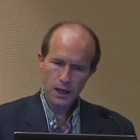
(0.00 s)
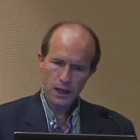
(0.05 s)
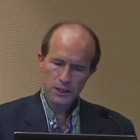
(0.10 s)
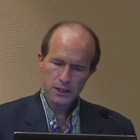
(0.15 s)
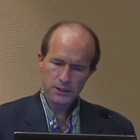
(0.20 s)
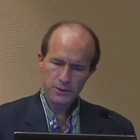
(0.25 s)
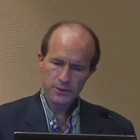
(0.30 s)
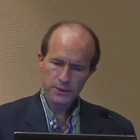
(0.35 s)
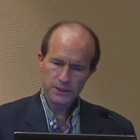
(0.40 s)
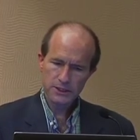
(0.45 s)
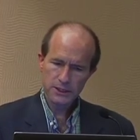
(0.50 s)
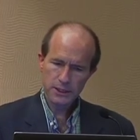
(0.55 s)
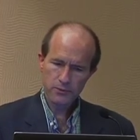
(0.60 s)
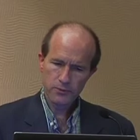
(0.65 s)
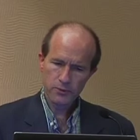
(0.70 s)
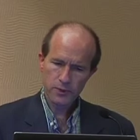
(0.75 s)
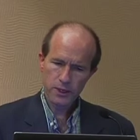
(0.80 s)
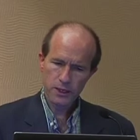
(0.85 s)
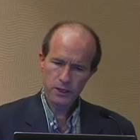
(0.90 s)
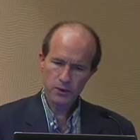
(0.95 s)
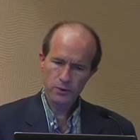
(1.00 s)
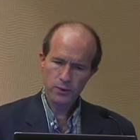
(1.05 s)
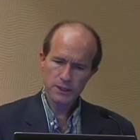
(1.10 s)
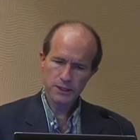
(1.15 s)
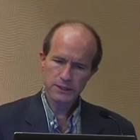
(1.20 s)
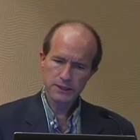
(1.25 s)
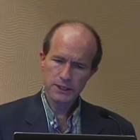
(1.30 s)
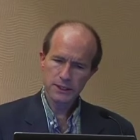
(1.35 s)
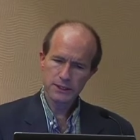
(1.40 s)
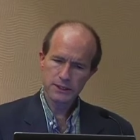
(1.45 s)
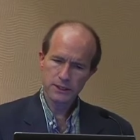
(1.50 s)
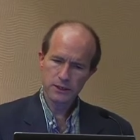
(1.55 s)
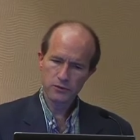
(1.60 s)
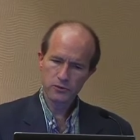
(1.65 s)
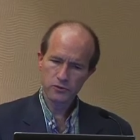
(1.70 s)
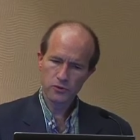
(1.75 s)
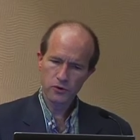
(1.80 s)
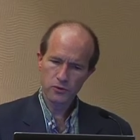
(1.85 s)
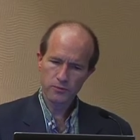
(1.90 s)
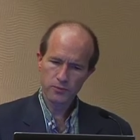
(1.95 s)
So in summary, Loeys-Dietz
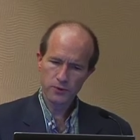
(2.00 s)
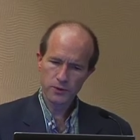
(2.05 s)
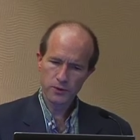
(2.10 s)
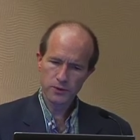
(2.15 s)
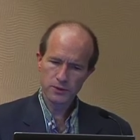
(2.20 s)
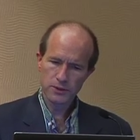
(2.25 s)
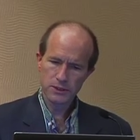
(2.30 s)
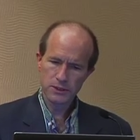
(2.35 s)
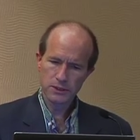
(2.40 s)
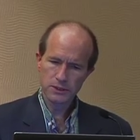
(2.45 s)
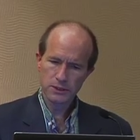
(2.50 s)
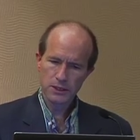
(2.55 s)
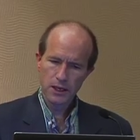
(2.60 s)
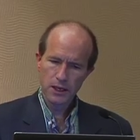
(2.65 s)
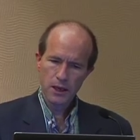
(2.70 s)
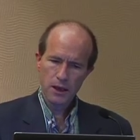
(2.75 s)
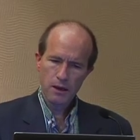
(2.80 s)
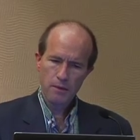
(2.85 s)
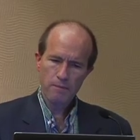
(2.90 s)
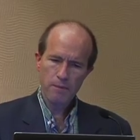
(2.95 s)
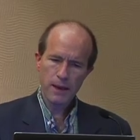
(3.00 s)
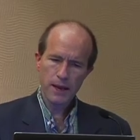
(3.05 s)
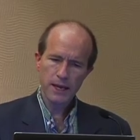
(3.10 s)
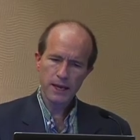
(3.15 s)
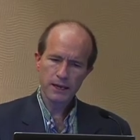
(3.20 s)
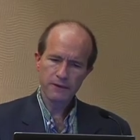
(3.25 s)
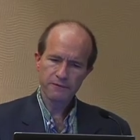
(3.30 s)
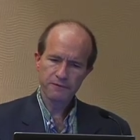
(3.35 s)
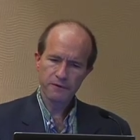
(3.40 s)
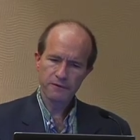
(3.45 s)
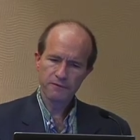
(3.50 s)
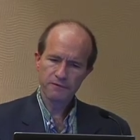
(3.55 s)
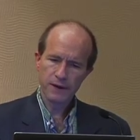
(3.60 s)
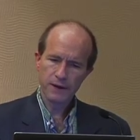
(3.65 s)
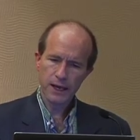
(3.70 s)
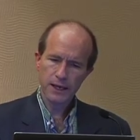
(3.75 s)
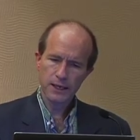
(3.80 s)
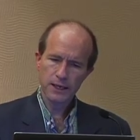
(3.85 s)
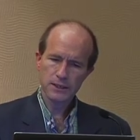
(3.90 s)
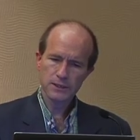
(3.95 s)
syndrome produces many different
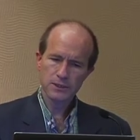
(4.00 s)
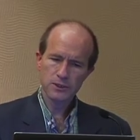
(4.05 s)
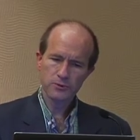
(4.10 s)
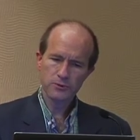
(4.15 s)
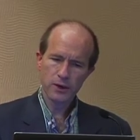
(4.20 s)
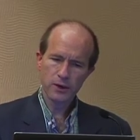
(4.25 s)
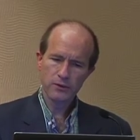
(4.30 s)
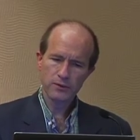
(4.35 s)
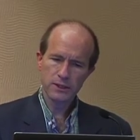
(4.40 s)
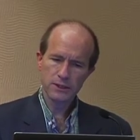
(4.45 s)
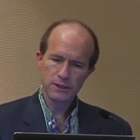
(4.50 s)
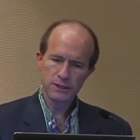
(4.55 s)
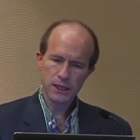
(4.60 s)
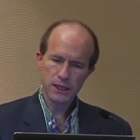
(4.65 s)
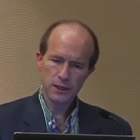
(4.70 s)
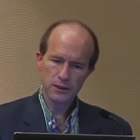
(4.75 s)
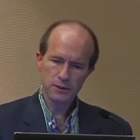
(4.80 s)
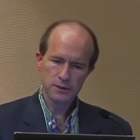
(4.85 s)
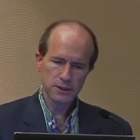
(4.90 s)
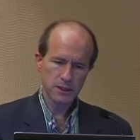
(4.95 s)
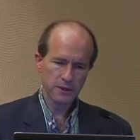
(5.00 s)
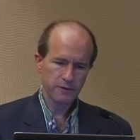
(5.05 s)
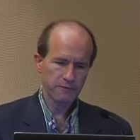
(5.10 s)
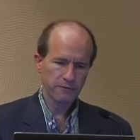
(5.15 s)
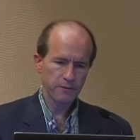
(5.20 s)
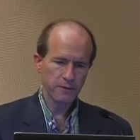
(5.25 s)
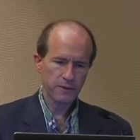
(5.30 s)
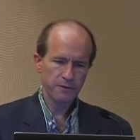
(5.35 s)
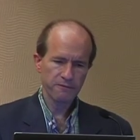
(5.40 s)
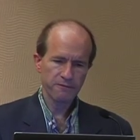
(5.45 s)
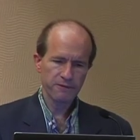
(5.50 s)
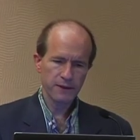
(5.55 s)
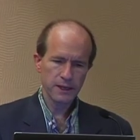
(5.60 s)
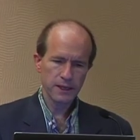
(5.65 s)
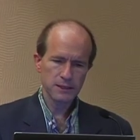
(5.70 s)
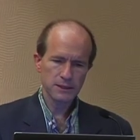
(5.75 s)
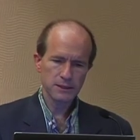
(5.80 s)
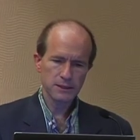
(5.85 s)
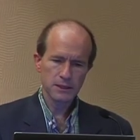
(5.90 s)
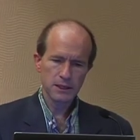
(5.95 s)
findings throughout the skeleton, from the
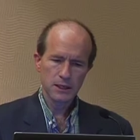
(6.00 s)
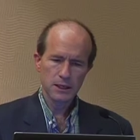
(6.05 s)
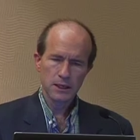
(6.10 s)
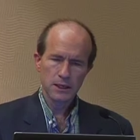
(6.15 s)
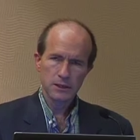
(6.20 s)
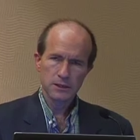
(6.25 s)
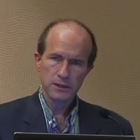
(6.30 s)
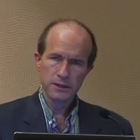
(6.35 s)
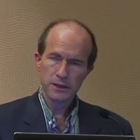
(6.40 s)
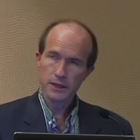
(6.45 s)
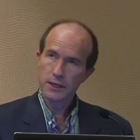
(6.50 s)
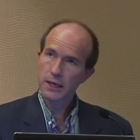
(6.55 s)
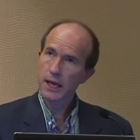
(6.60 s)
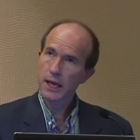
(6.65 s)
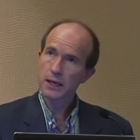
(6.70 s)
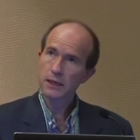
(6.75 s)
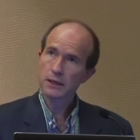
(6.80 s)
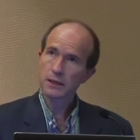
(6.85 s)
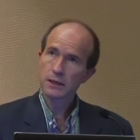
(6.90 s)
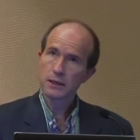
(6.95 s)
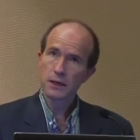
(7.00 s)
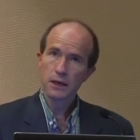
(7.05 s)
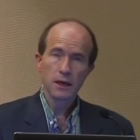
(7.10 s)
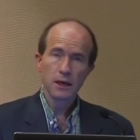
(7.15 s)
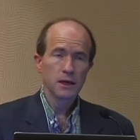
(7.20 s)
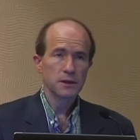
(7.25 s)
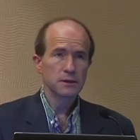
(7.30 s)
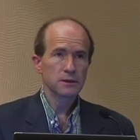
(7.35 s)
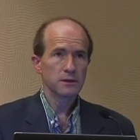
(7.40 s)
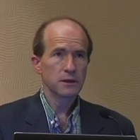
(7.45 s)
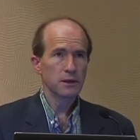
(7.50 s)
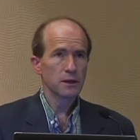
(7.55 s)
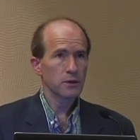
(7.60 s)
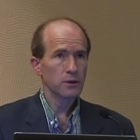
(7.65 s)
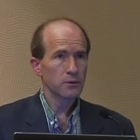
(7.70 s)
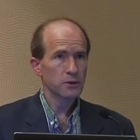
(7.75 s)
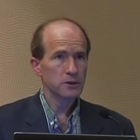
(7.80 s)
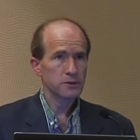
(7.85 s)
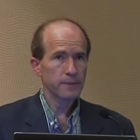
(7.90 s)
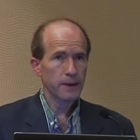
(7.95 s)
face to the neck, to the
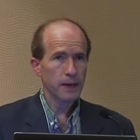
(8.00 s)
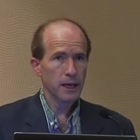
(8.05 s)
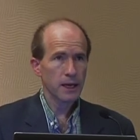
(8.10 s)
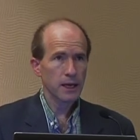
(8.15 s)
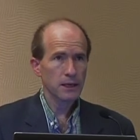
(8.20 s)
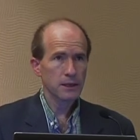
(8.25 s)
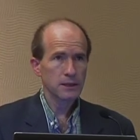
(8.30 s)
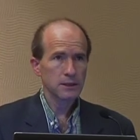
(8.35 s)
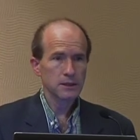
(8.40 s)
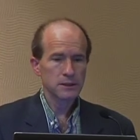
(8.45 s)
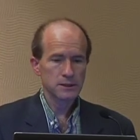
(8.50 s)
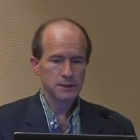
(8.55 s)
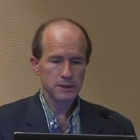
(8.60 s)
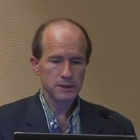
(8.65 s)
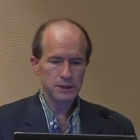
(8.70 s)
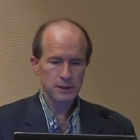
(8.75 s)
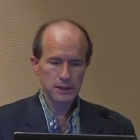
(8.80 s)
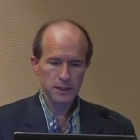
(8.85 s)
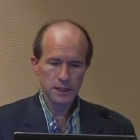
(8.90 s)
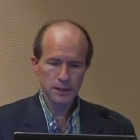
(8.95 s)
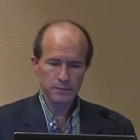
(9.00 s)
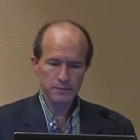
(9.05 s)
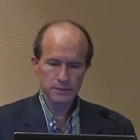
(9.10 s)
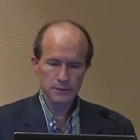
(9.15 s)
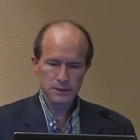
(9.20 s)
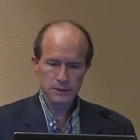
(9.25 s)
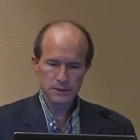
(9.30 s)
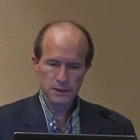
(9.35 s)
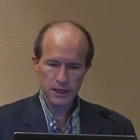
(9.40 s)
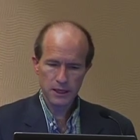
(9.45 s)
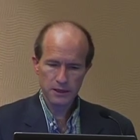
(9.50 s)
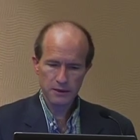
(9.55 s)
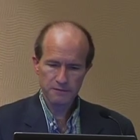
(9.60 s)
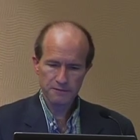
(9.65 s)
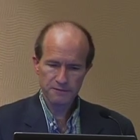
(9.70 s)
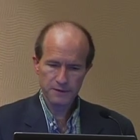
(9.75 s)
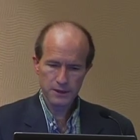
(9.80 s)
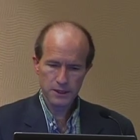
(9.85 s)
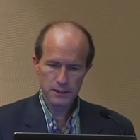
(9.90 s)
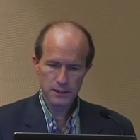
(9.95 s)
lower spine, to the limbs and the
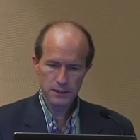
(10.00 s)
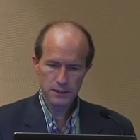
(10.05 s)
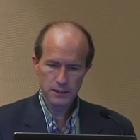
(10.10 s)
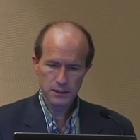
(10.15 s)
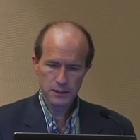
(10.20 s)
feet.